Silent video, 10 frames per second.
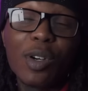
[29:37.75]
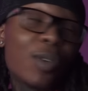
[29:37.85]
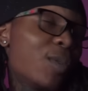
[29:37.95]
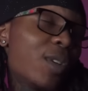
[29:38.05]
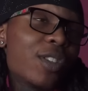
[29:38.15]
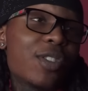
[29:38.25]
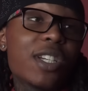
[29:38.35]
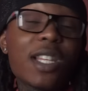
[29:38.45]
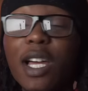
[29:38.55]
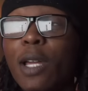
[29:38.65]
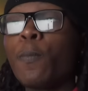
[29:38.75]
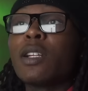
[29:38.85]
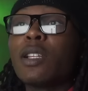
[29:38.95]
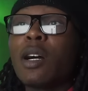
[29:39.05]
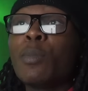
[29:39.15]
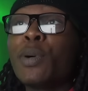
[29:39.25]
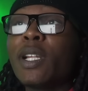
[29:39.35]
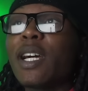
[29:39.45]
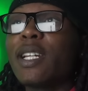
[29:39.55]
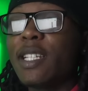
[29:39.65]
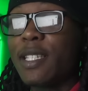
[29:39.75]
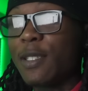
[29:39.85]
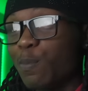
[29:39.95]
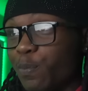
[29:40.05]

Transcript: old other shit. Like, I'm gonna put it like this.